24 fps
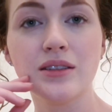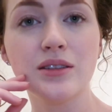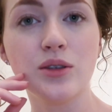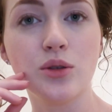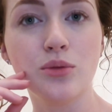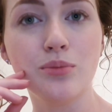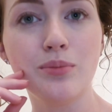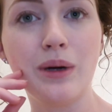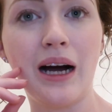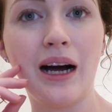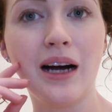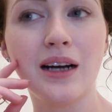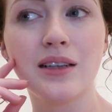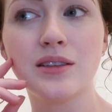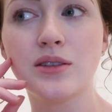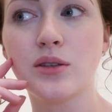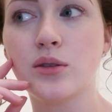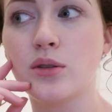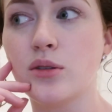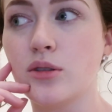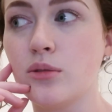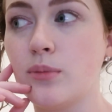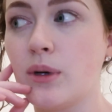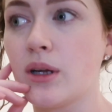unpacked
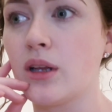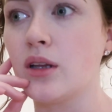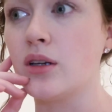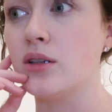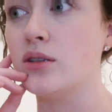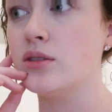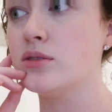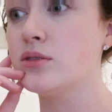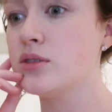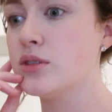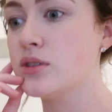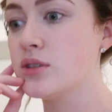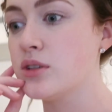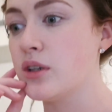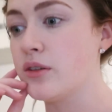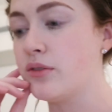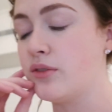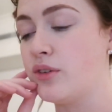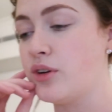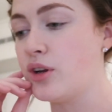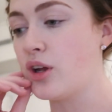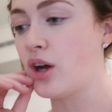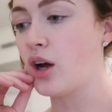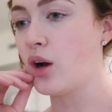all my clothes, so I have
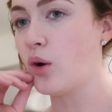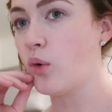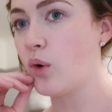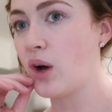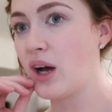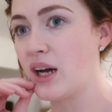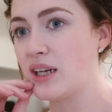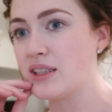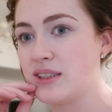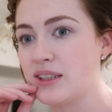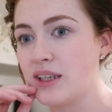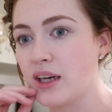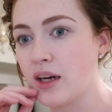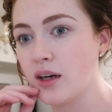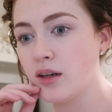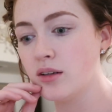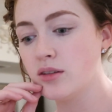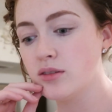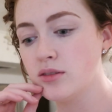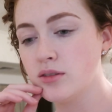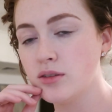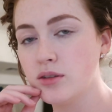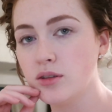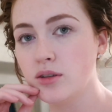no idea
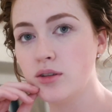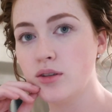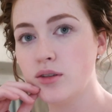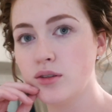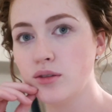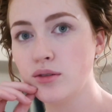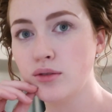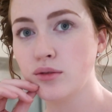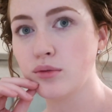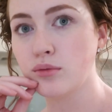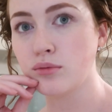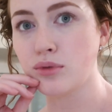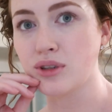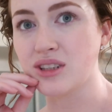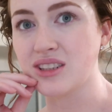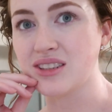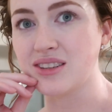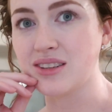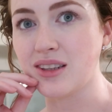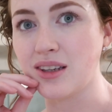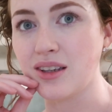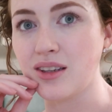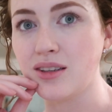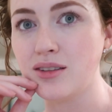what
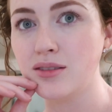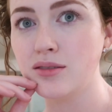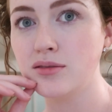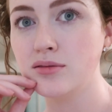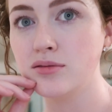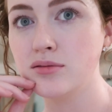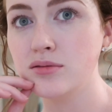is there.